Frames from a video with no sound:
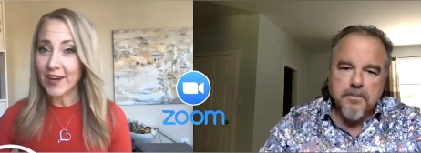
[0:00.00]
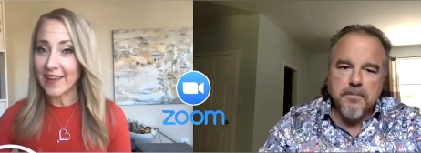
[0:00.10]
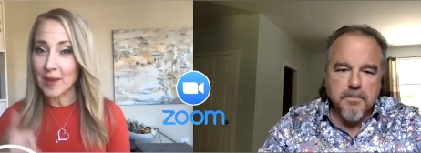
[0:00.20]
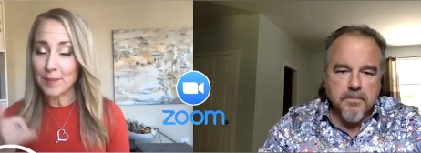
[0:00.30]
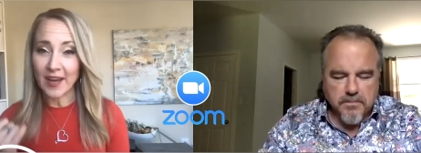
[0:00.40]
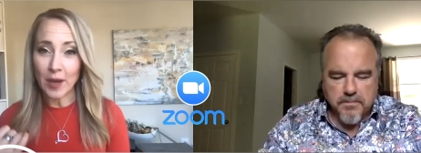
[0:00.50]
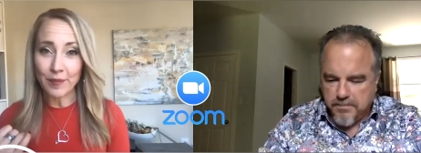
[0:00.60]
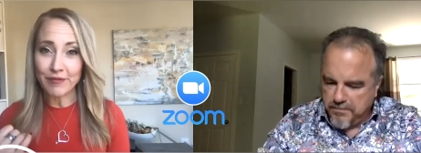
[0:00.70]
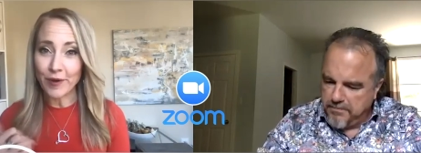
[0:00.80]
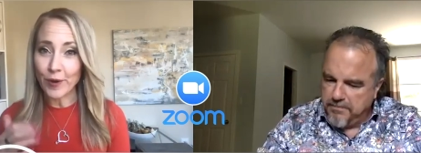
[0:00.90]
Speaker 1: Can they pick up a
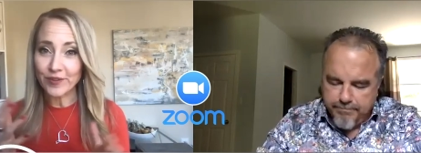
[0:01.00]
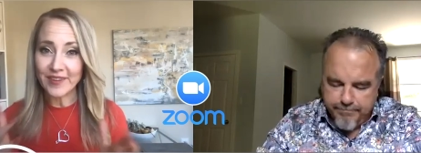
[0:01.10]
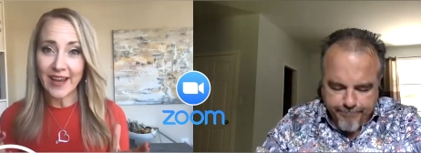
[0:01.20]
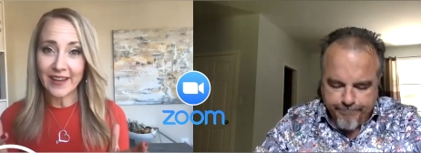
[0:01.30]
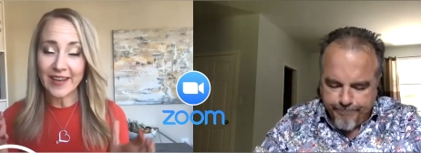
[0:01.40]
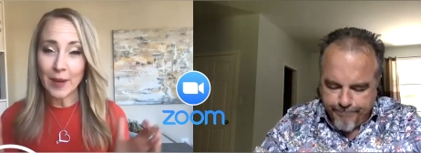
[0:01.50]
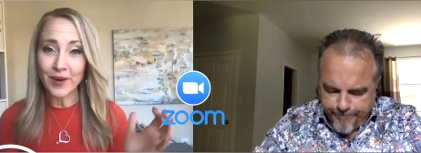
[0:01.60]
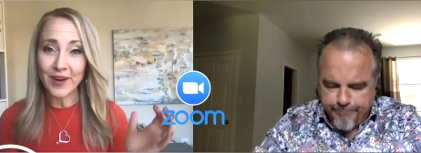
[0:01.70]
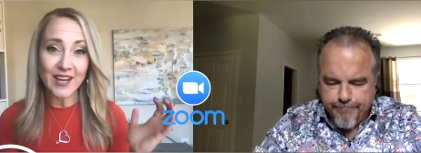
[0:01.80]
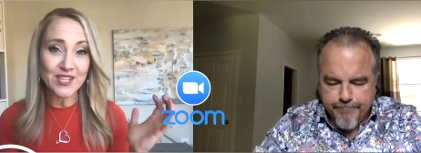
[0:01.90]
phone, dial a number,
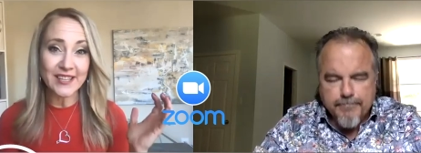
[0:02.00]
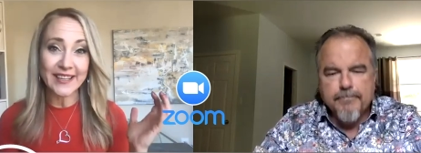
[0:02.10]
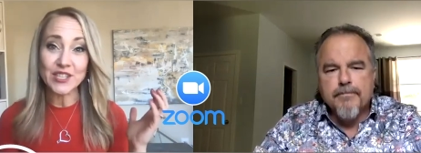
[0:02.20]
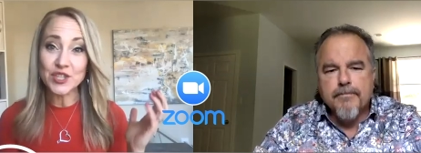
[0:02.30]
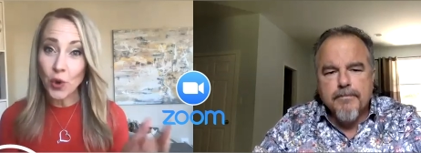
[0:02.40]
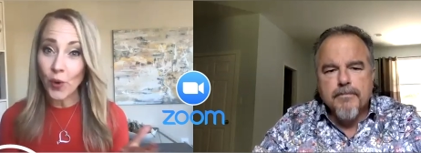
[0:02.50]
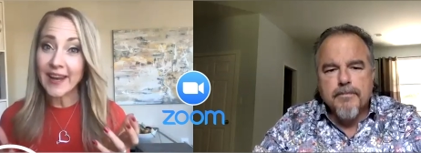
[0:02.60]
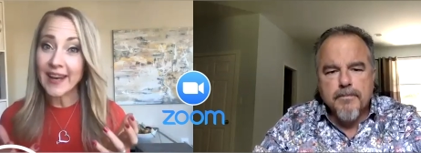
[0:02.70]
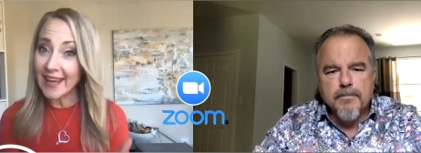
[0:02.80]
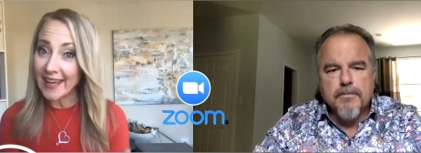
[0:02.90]
and actually join
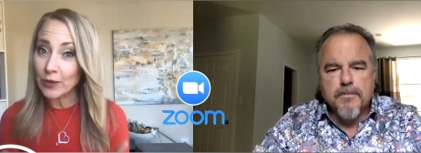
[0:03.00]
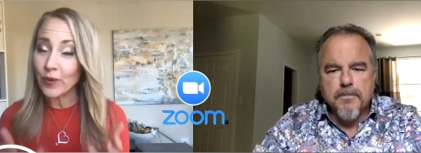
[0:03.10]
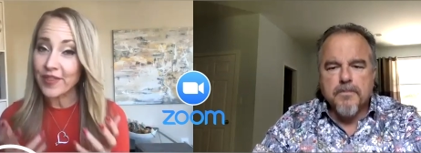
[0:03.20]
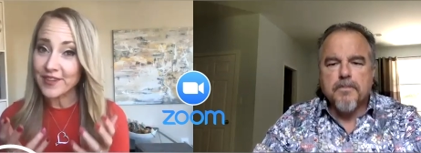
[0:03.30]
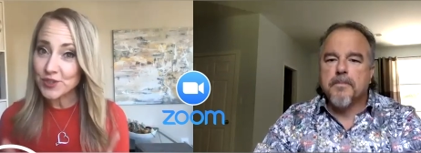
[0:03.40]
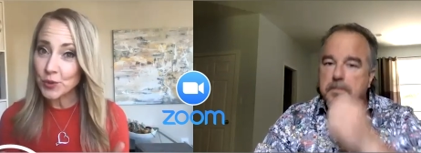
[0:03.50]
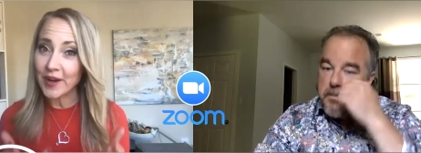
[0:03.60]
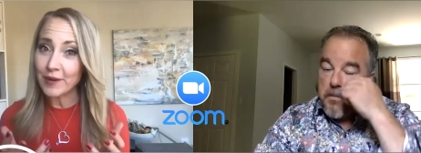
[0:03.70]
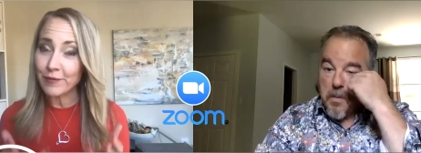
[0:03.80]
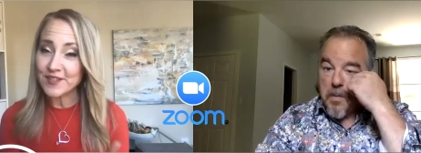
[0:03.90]
in with this
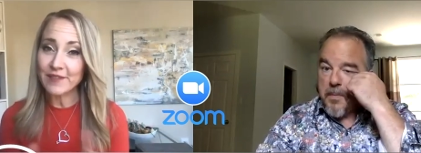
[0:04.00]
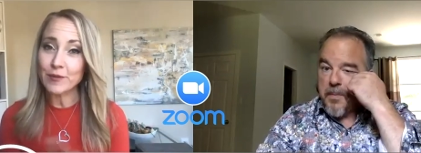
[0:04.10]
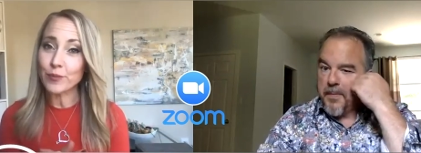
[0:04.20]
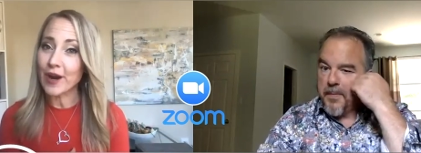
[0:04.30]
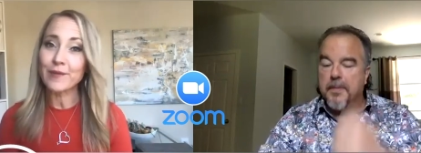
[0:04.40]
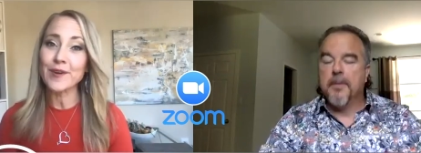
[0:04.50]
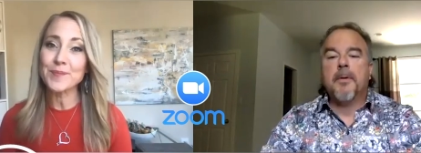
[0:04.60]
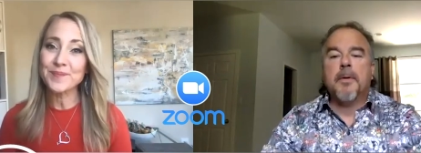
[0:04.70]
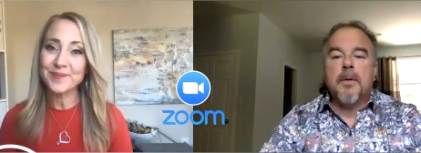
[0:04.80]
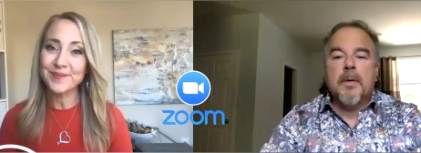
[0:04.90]
24 7 prayer room?
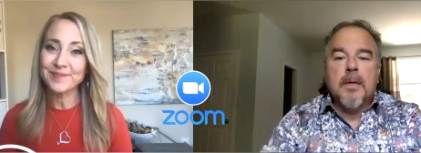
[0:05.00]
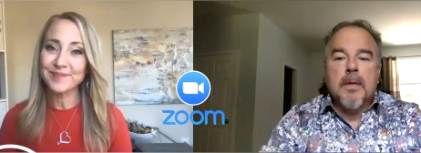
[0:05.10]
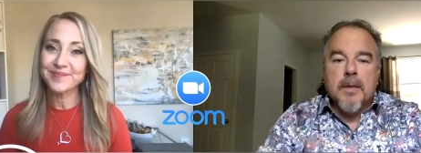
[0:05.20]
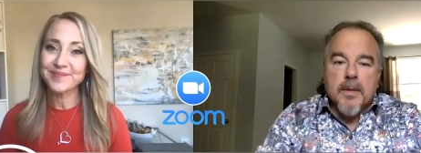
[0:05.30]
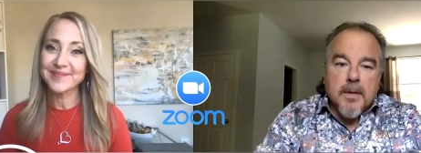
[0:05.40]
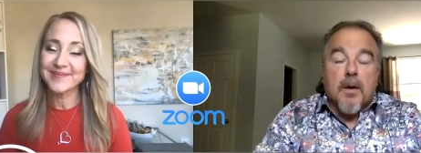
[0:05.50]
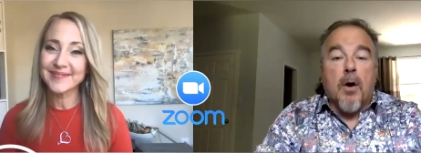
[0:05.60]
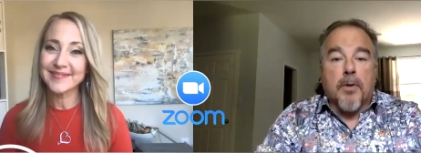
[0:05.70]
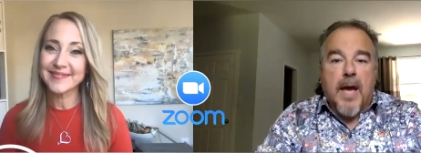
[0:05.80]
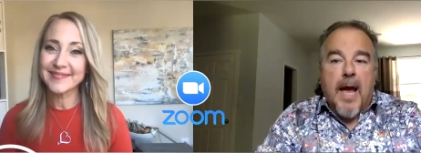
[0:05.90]

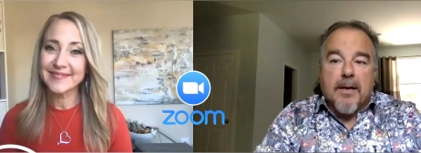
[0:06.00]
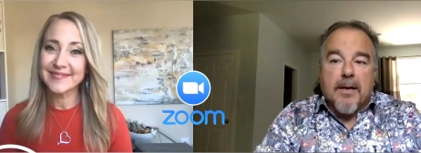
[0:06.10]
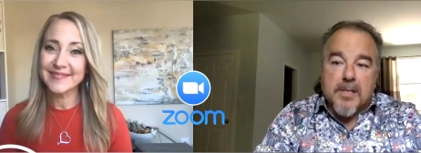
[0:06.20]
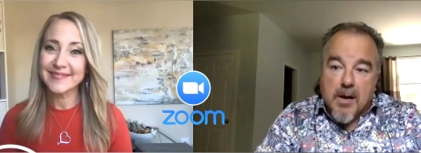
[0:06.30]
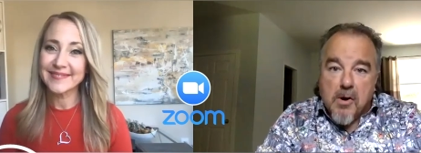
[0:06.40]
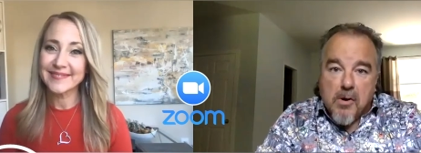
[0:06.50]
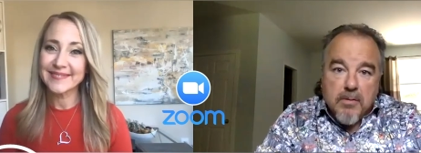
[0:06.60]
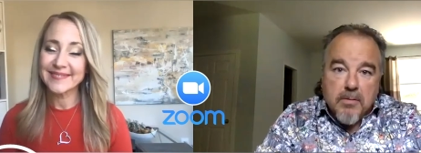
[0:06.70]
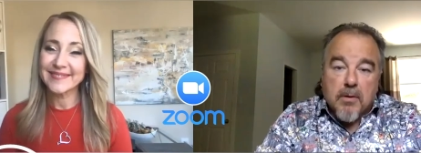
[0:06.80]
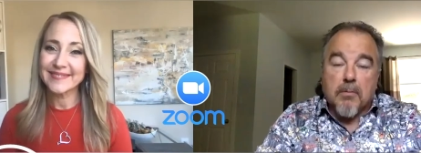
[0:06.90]
Speaker 2: Okay,
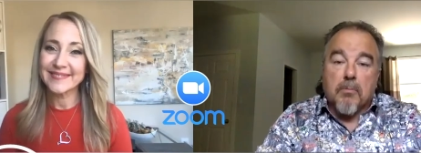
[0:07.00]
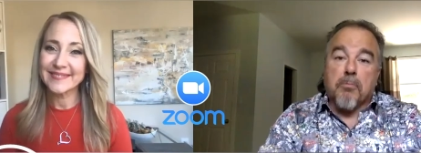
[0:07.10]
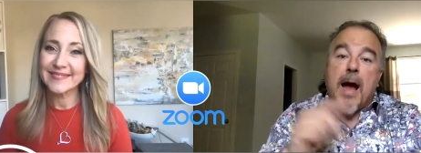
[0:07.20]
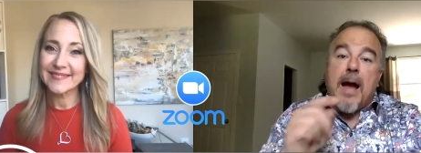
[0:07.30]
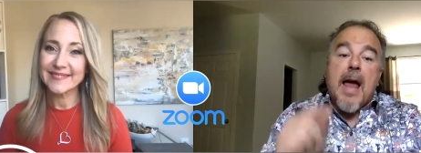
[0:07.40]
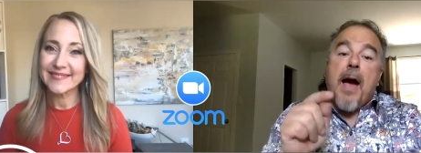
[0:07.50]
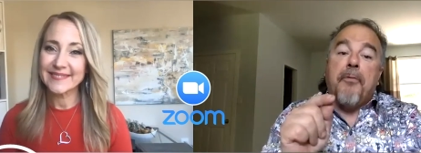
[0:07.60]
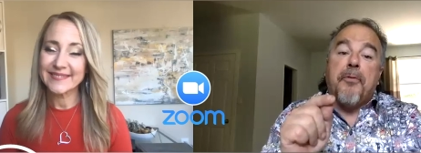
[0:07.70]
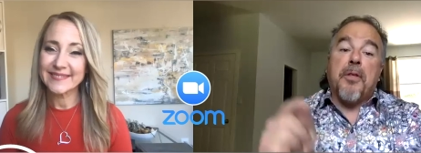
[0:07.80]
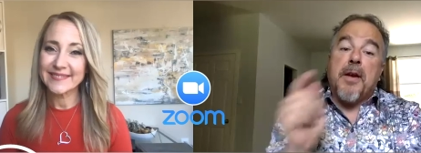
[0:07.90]
so right
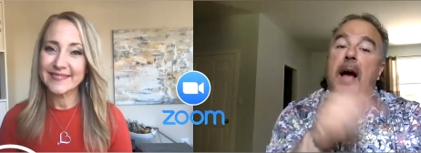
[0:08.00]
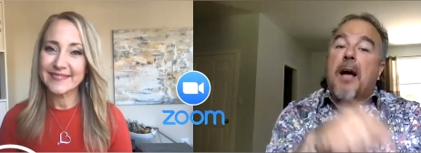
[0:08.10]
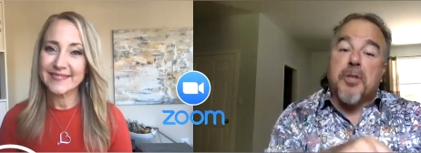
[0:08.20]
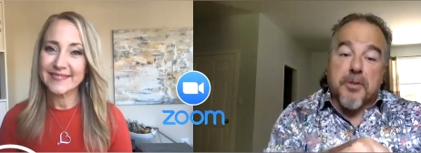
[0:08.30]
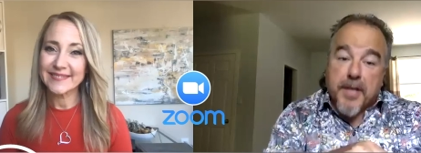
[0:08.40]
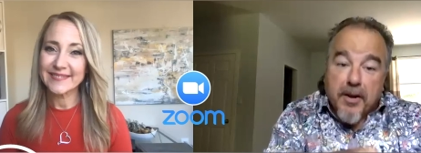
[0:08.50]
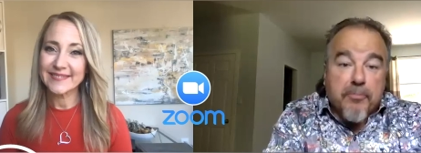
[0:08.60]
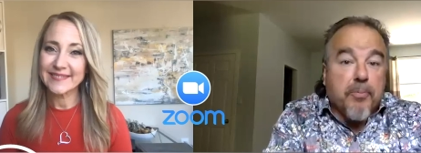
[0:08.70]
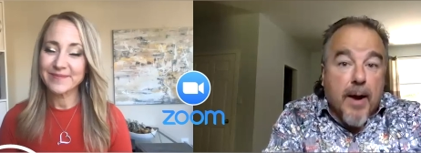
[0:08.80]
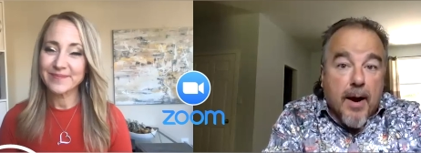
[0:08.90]
after the National Day of
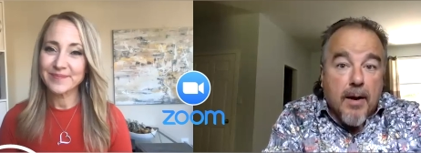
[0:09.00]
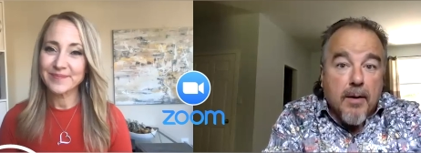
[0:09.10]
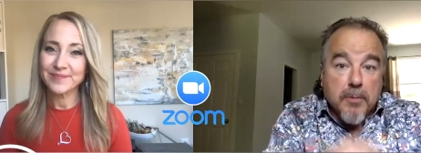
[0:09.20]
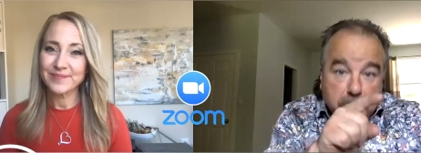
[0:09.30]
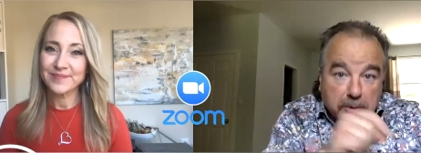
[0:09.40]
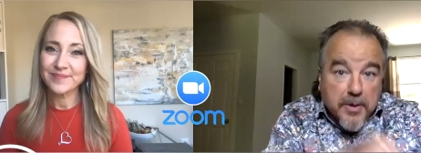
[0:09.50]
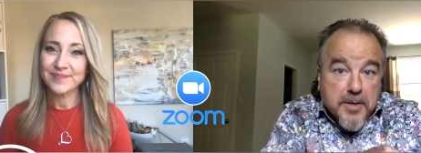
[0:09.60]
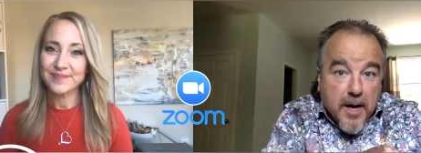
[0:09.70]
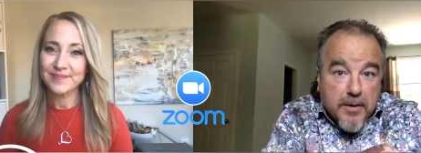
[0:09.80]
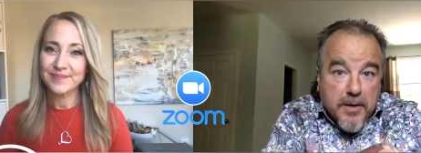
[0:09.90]
Prayer, which we're going to
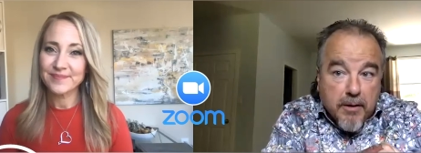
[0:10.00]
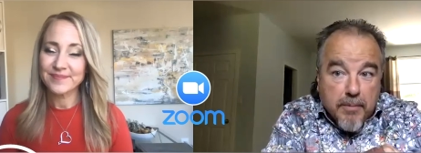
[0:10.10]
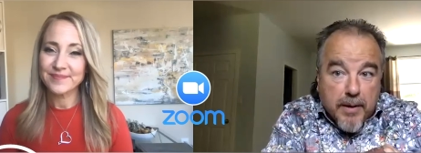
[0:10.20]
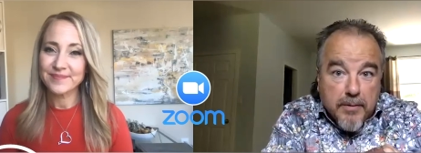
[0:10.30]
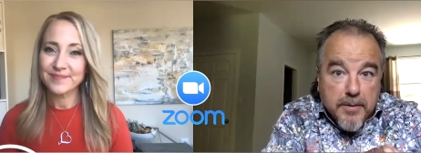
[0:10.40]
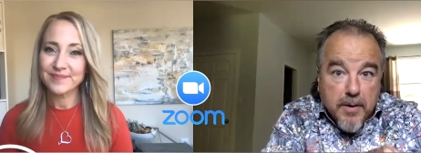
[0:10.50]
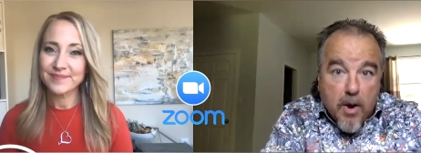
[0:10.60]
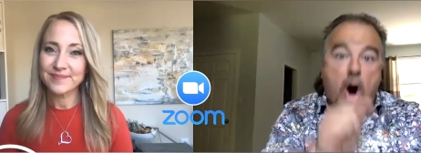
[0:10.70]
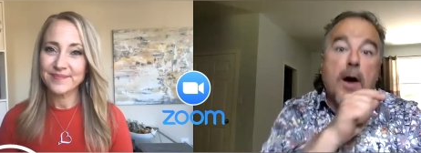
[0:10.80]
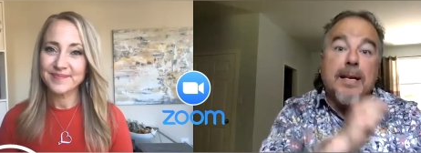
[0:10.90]
talk to you about,
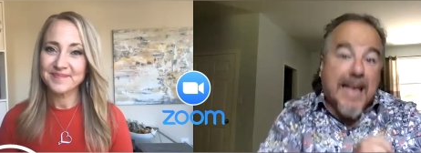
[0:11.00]
on